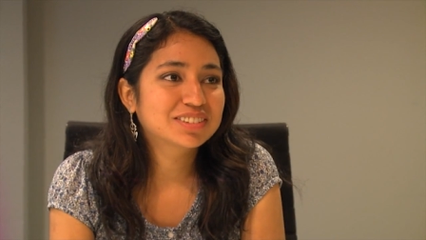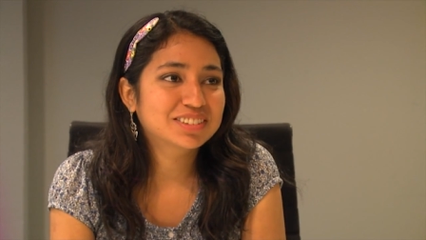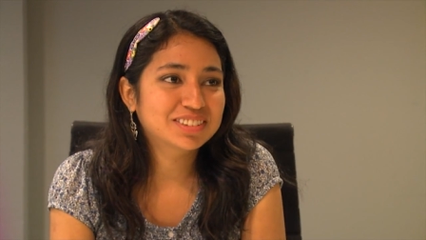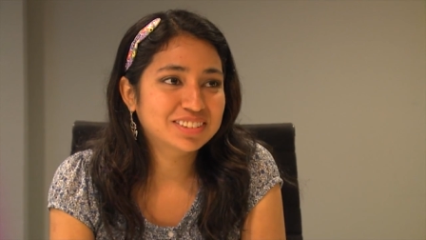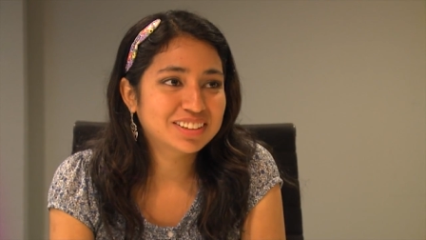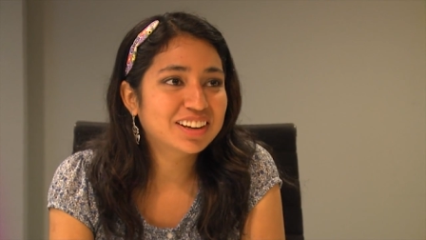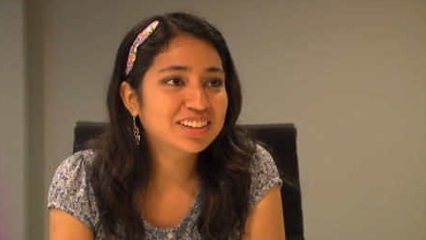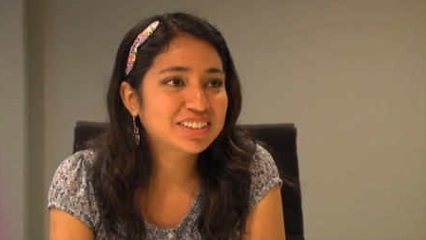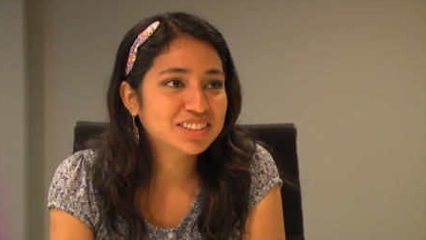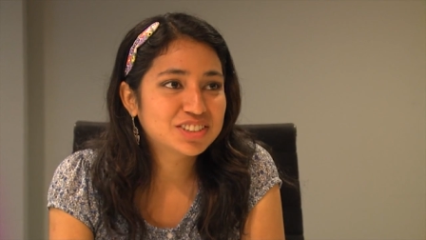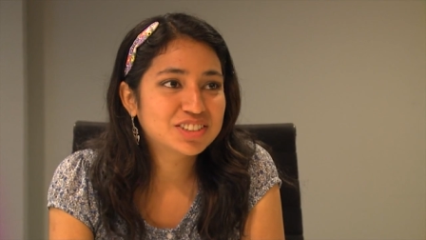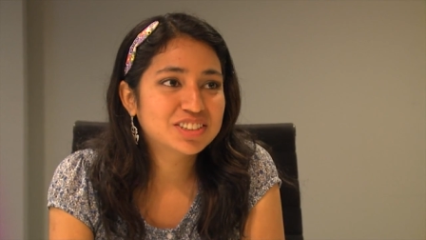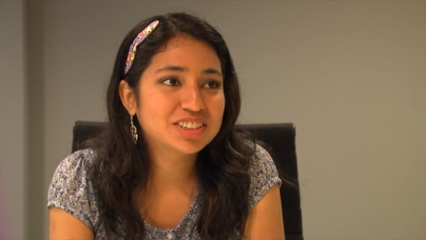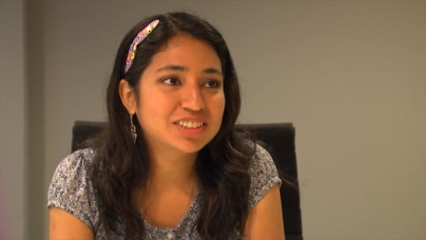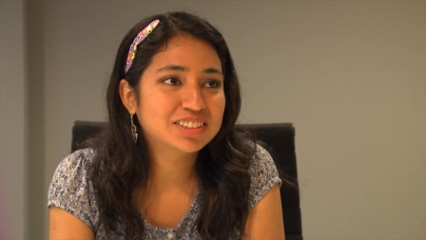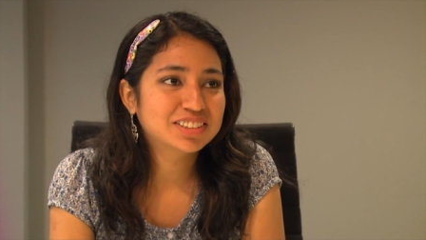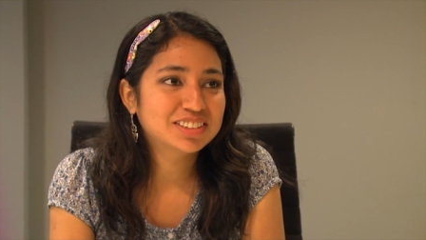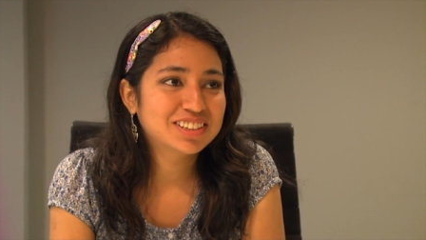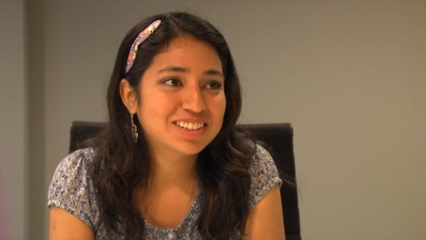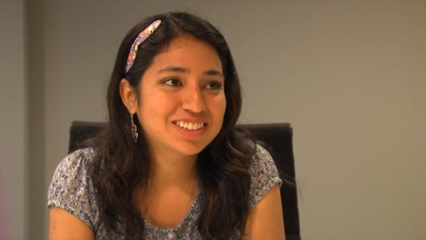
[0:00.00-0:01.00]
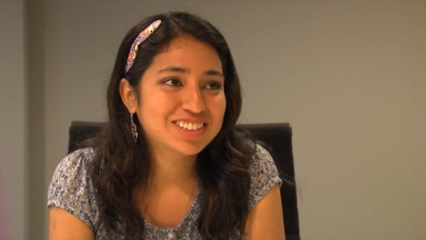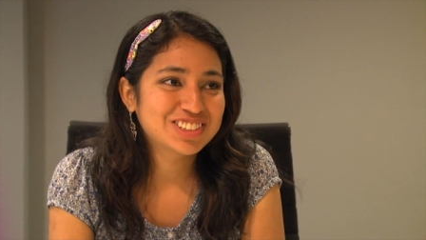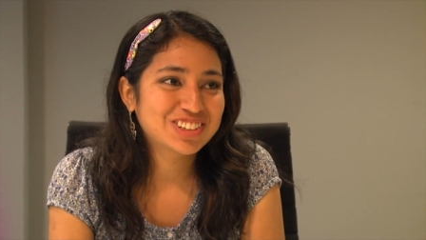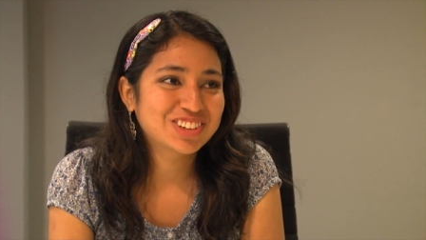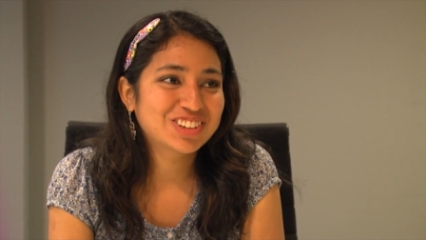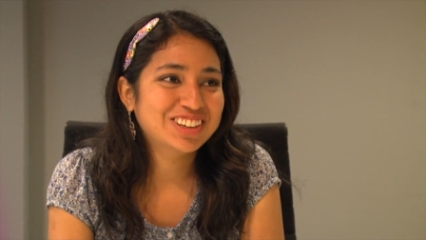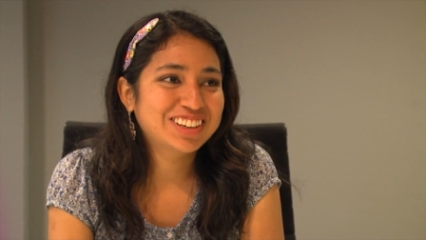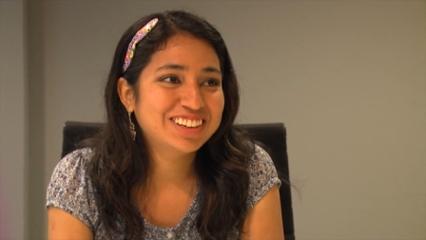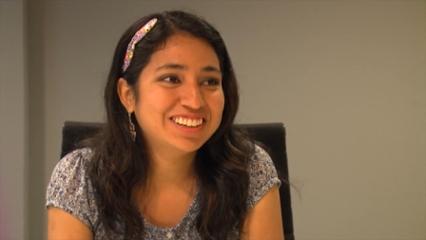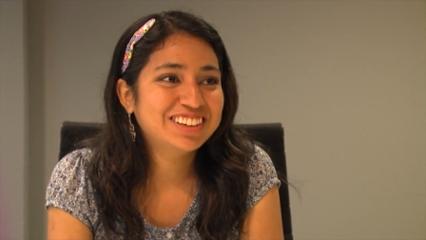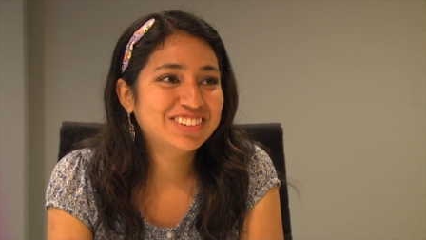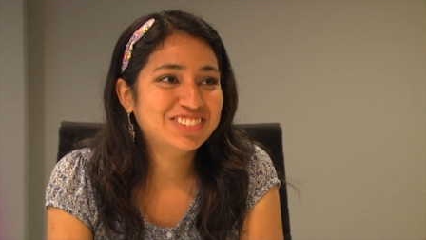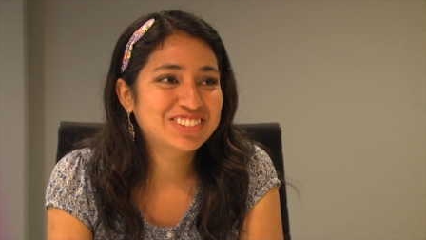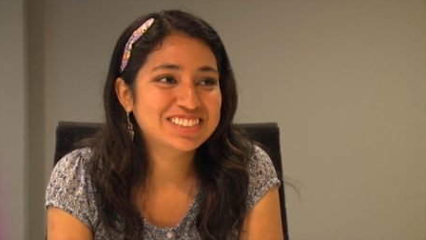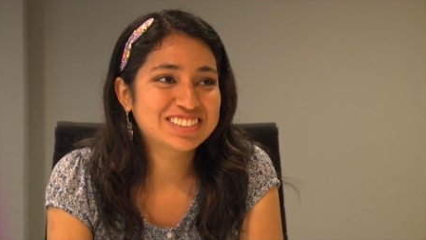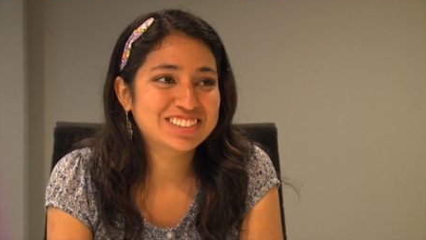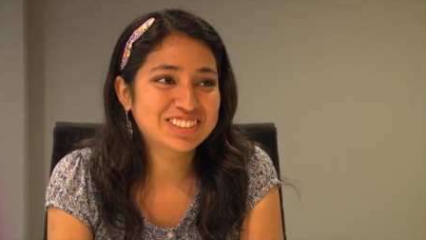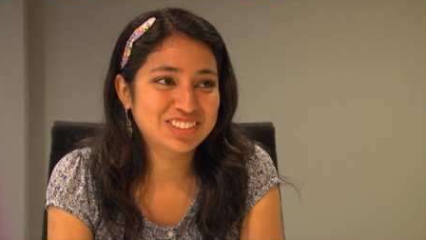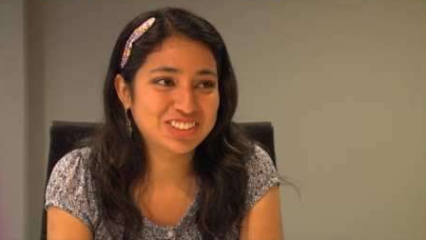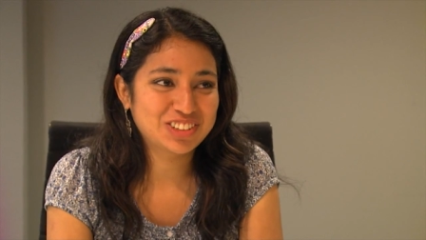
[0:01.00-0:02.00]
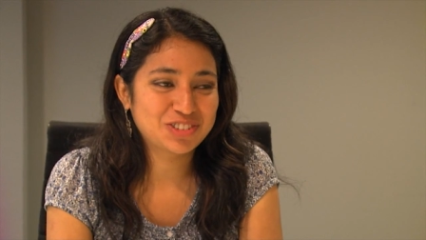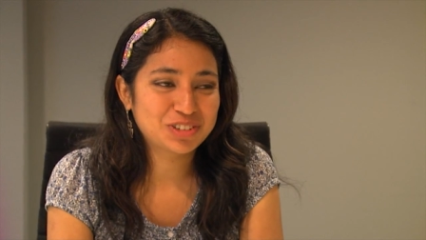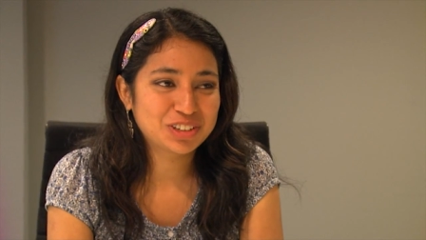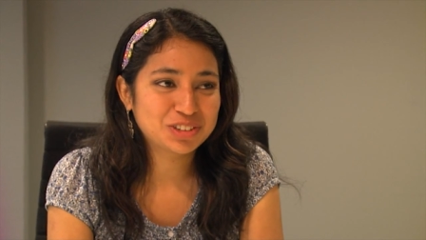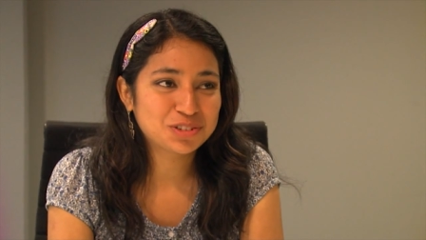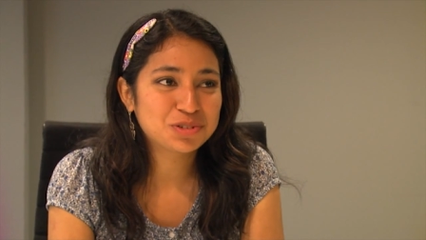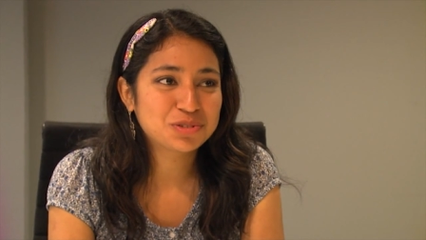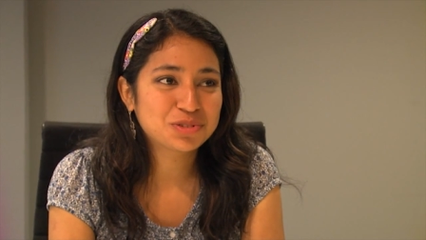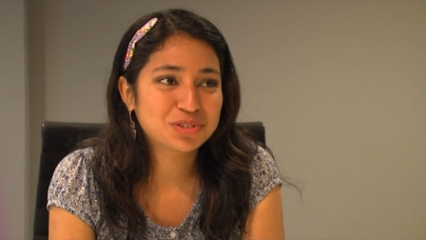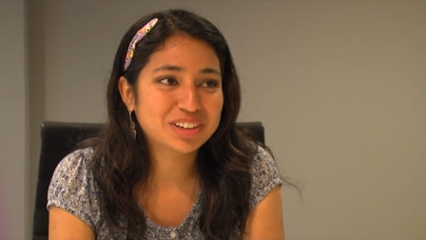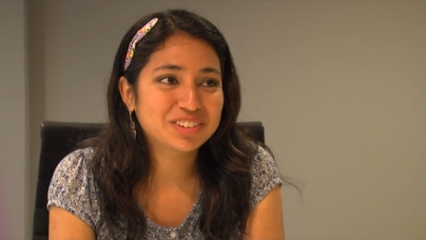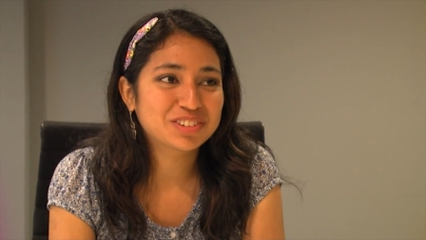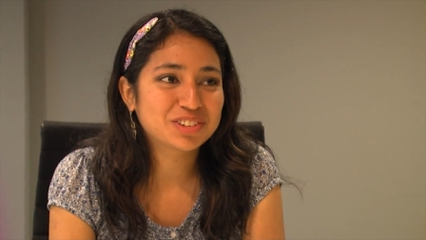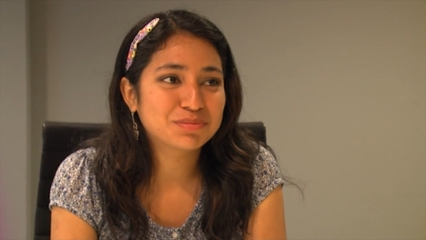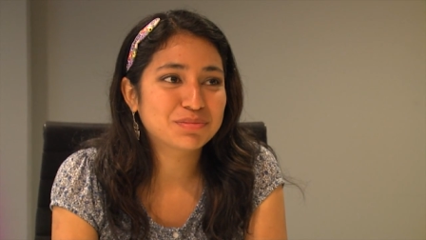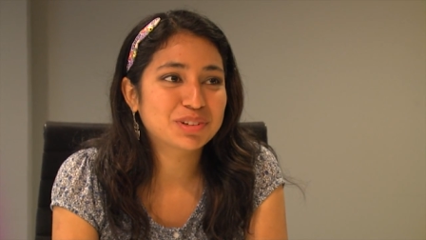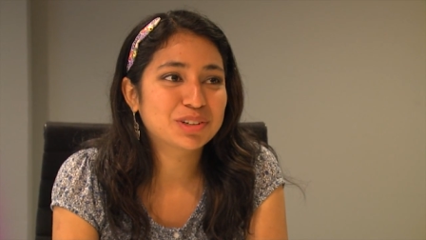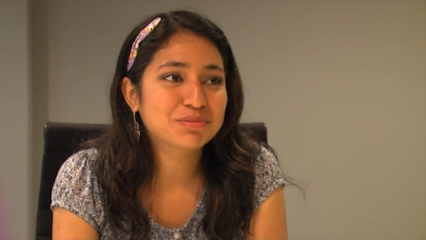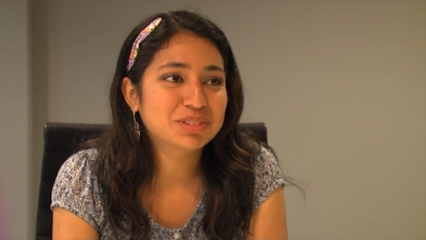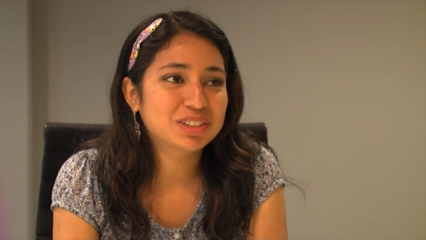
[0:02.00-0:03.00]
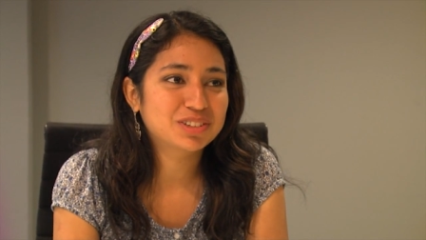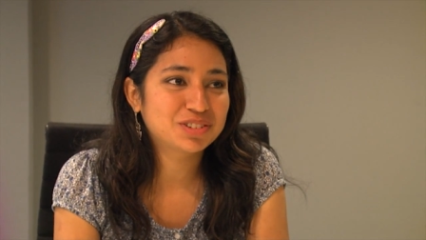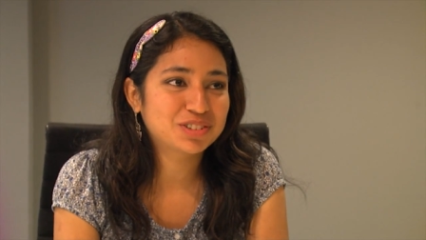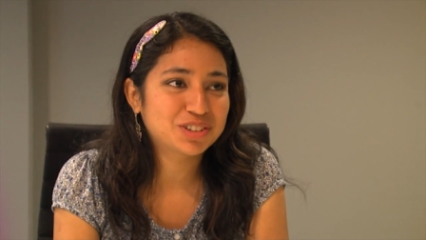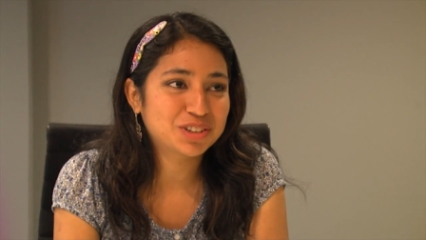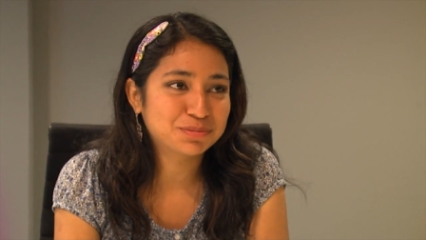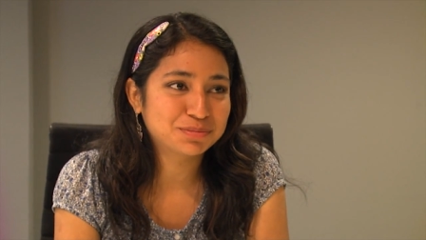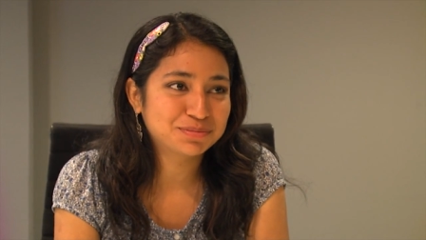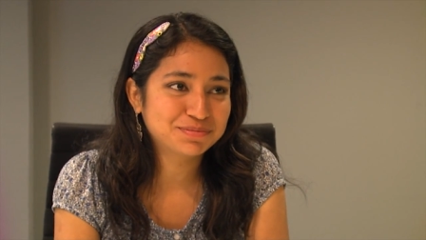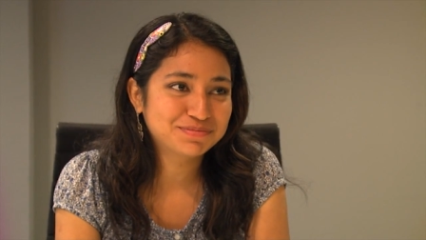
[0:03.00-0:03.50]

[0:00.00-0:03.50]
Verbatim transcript: in IHE so he was the uh, one who recommended me to come.